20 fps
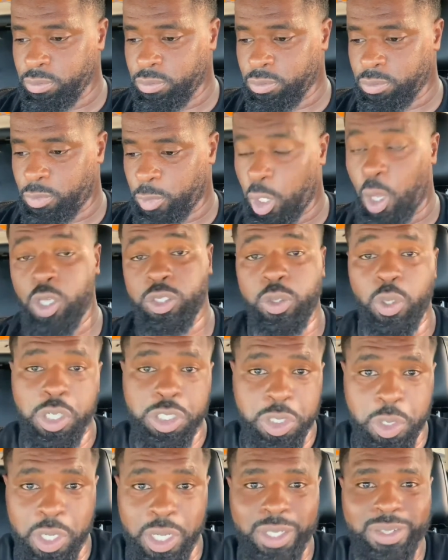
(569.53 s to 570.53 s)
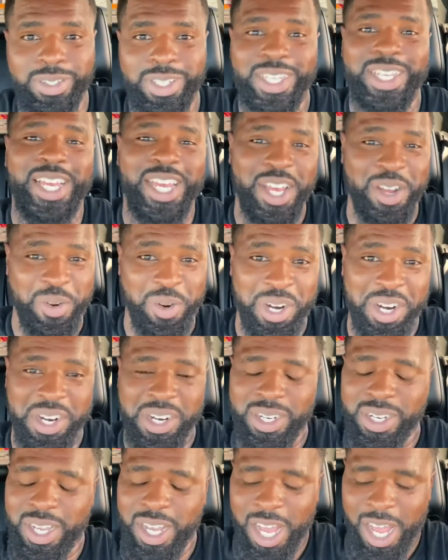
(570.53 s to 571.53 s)
long story short, it
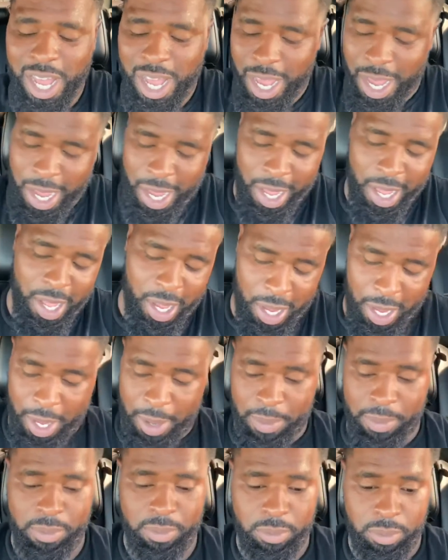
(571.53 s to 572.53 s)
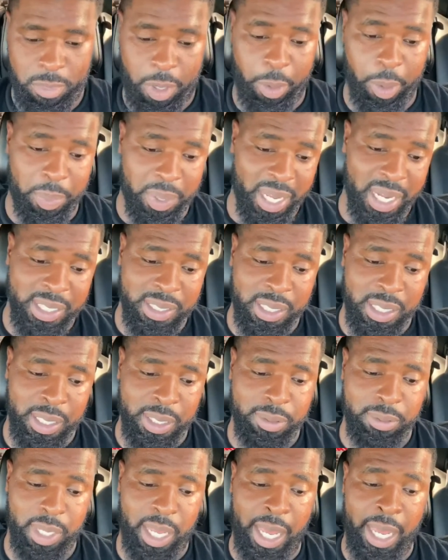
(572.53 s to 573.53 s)
worked. They replaced it,
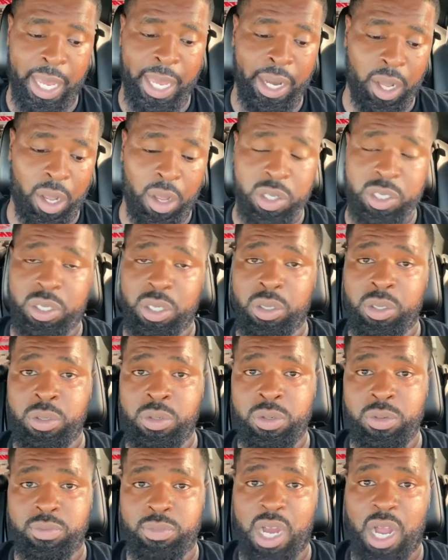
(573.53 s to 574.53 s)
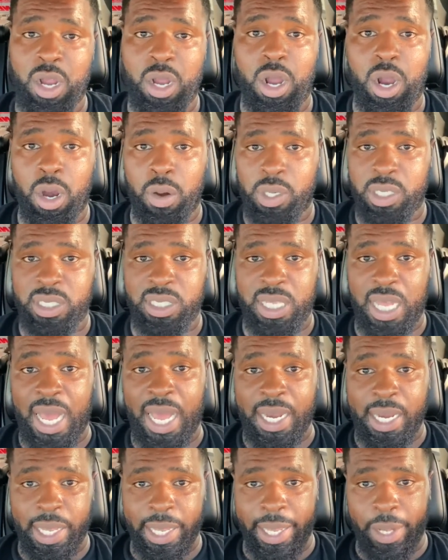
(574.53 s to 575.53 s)
and also my car was
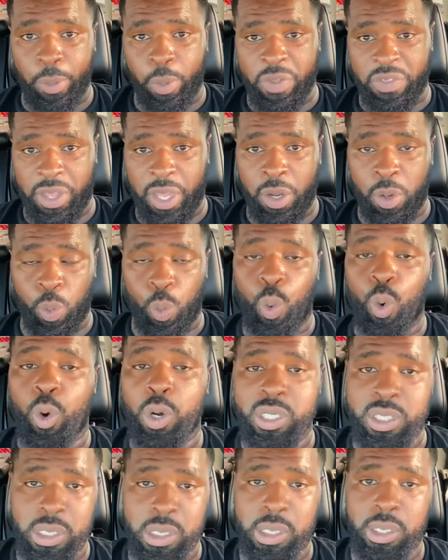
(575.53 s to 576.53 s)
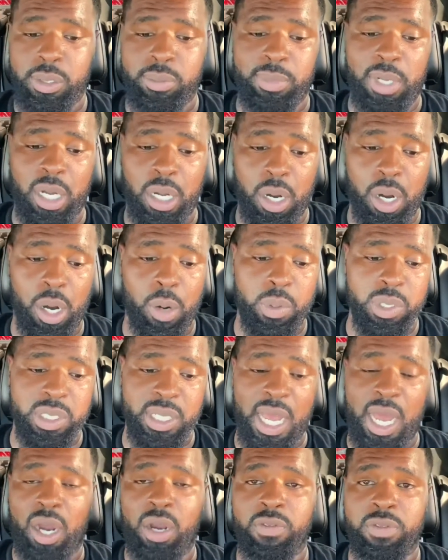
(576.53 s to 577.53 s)
not within warranty. My car was
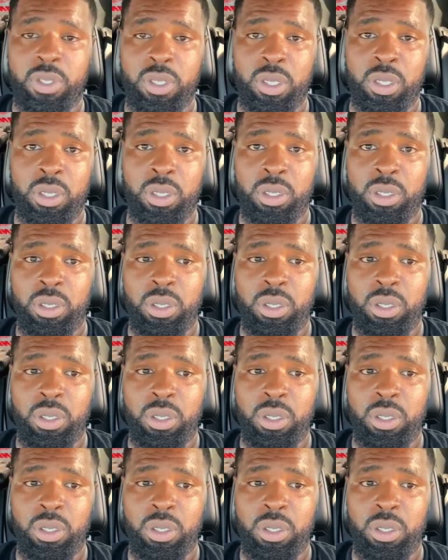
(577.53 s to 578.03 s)
out of the